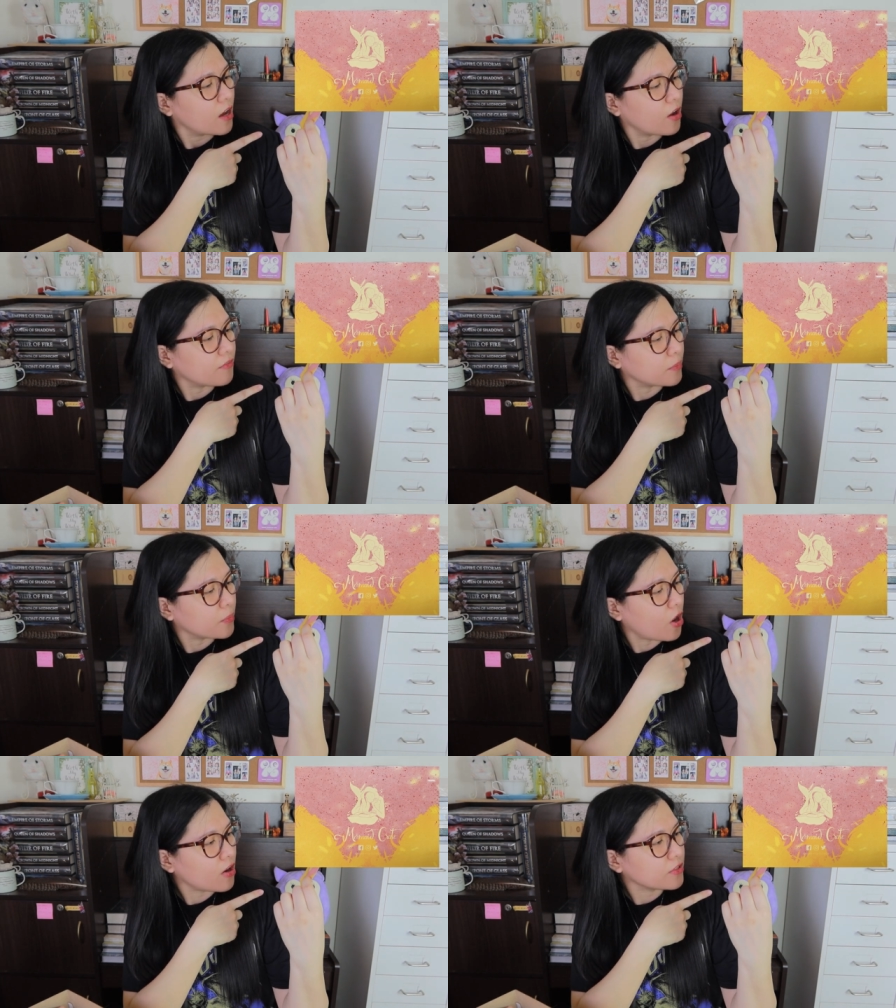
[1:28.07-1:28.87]
of the
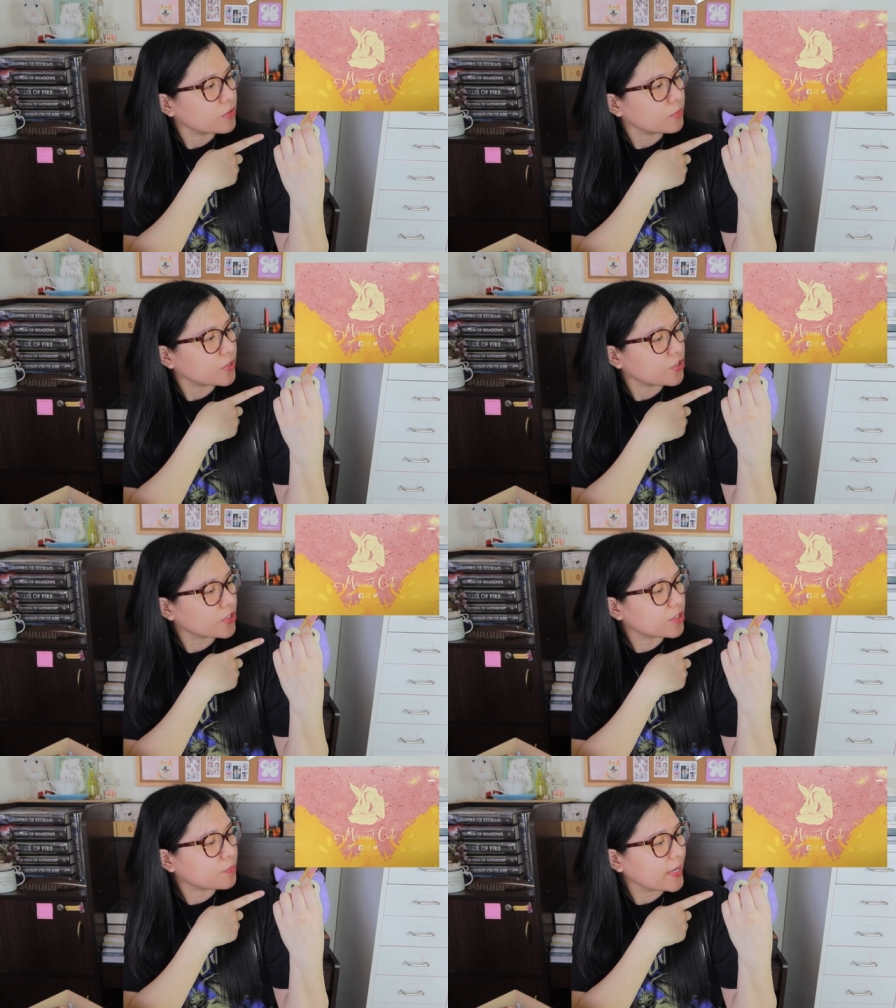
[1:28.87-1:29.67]
box, which
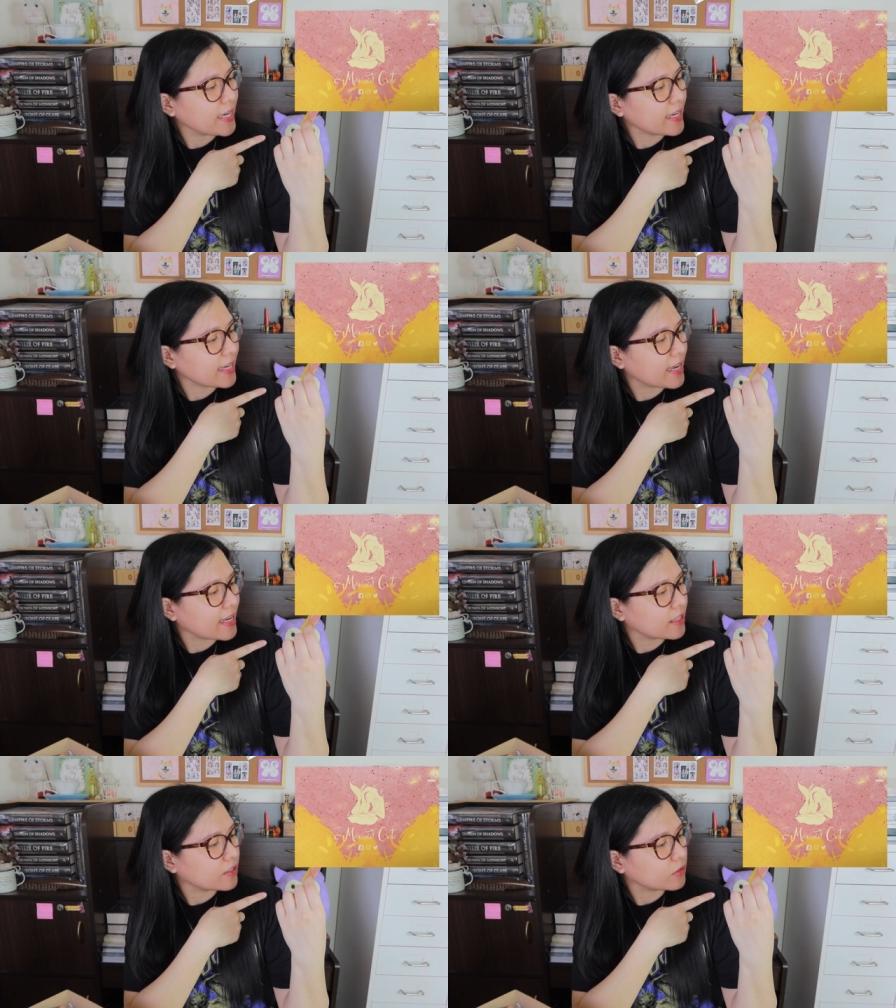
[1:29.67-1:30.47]
is pink
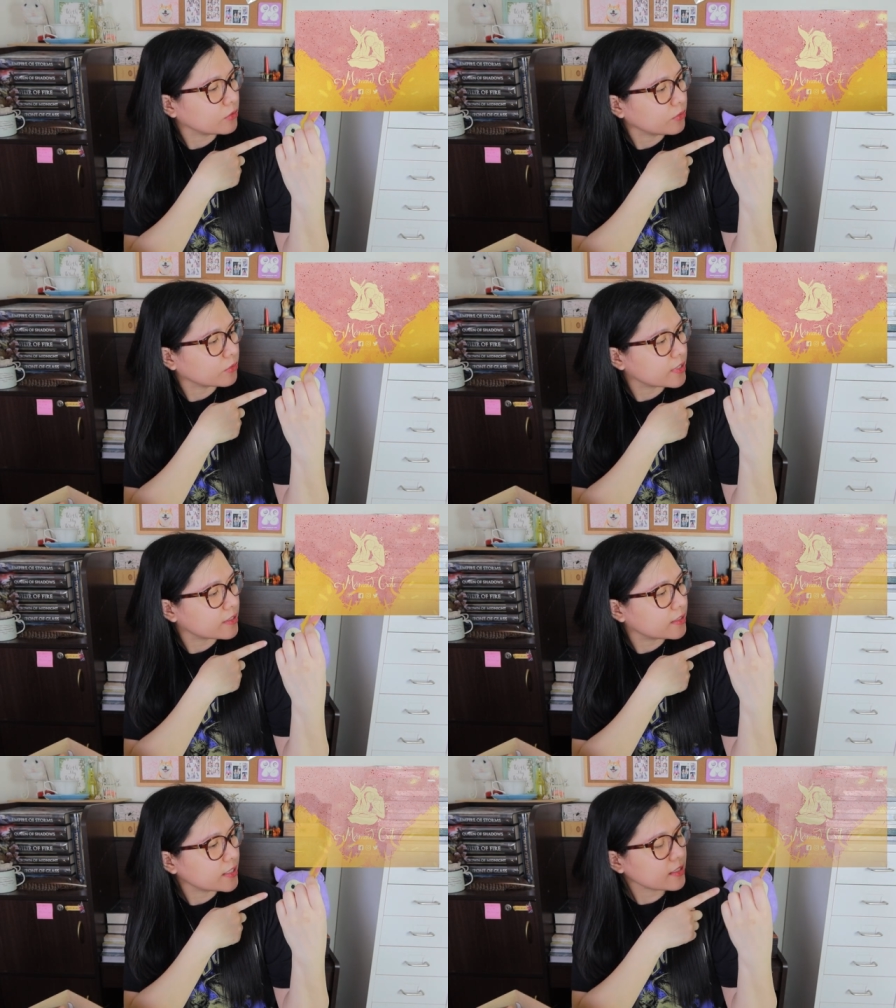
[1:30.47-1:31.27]
and ooh,
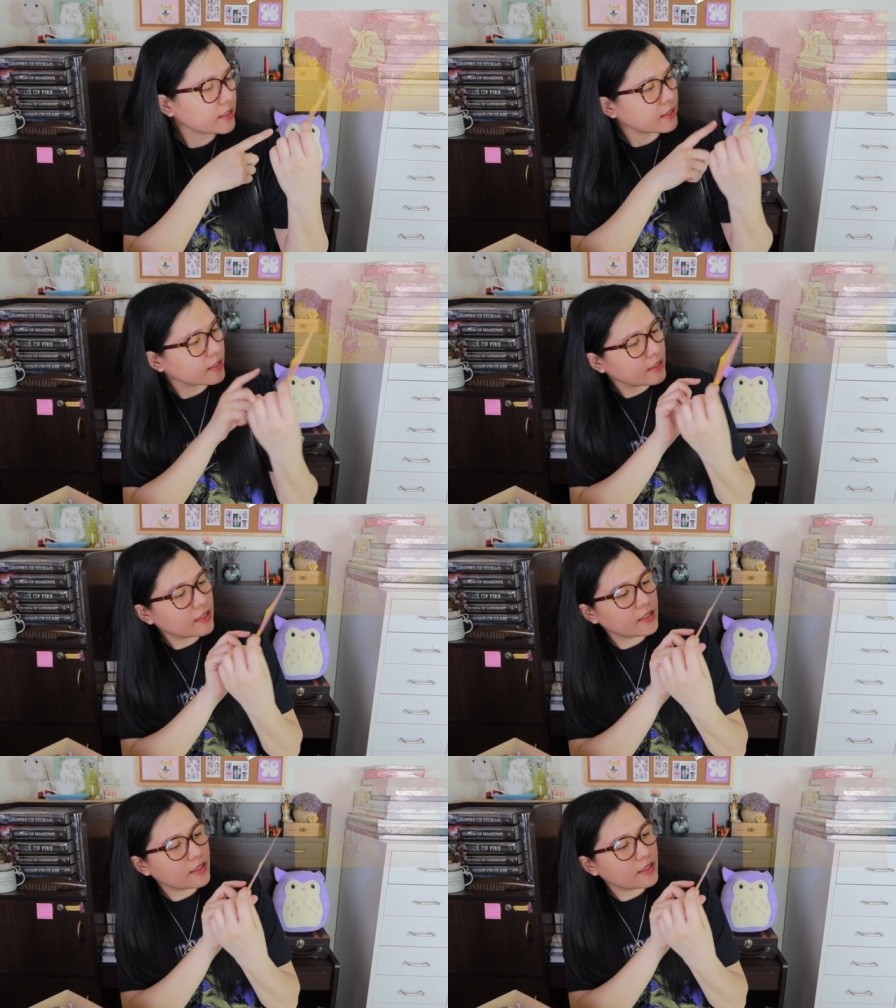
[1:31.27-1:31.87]
is this